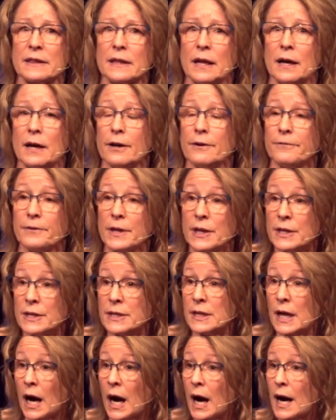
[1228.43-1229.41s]
and love,
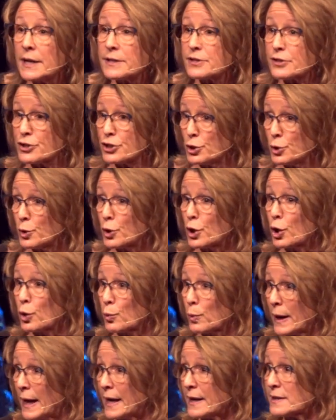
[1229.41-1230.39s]
not to
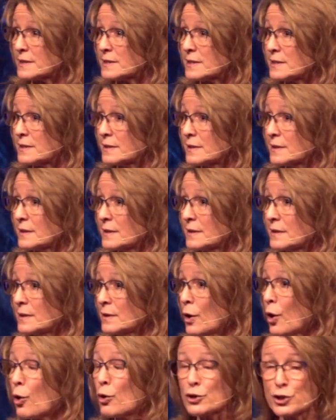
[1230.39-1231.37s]
correct
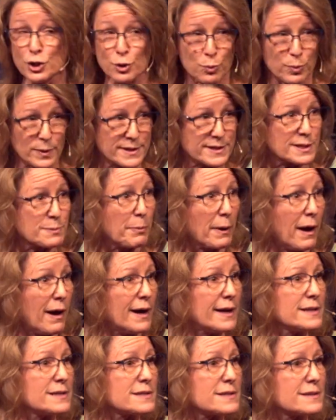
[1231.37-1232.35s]
or to
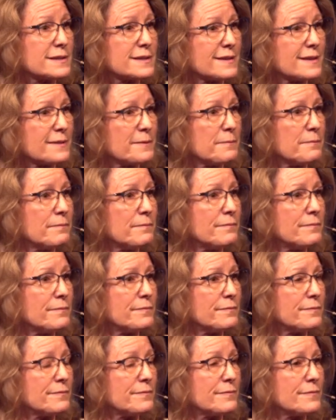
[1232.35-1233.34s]
respond?
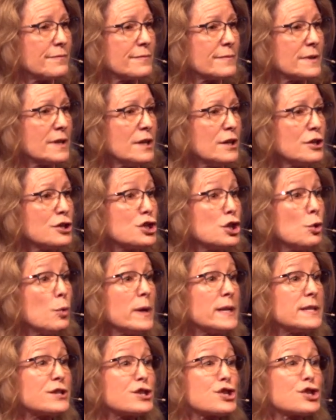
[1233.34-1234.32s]

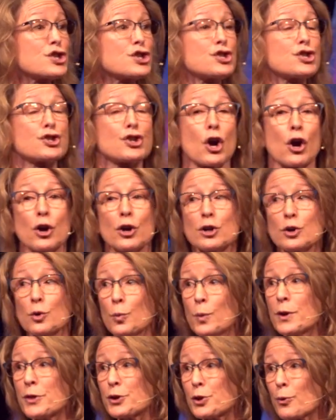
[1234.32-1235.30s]
Do we
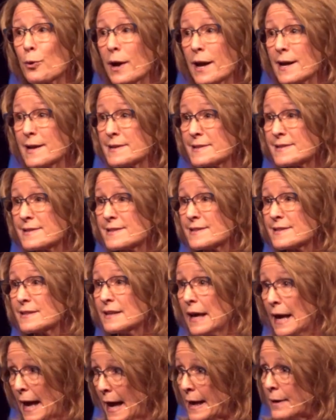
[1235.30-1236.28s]
start with
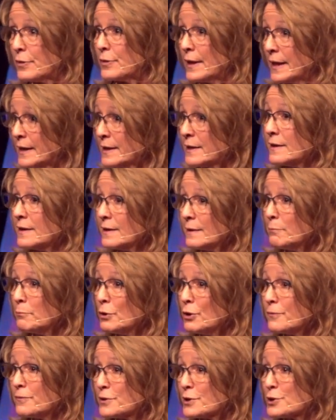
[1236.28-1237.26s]
grace and then
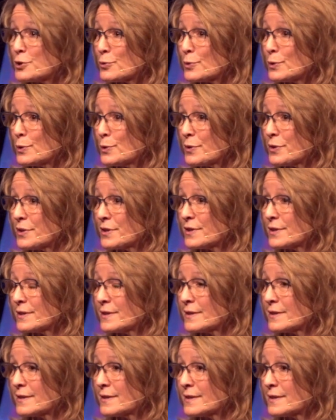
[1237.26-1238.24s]
move to truth?